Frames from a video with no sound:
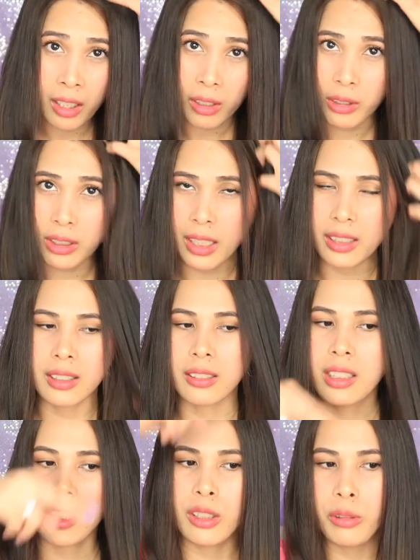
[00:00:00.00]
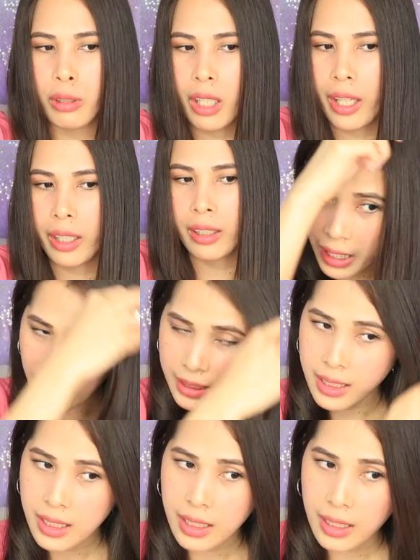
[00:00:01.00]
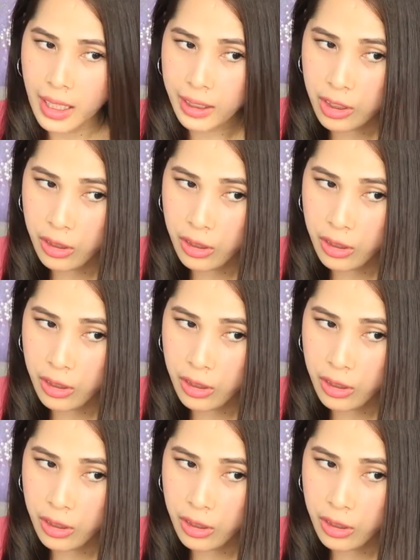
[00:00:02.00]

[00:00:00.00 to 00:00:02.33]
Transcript: because I still need to like pass it like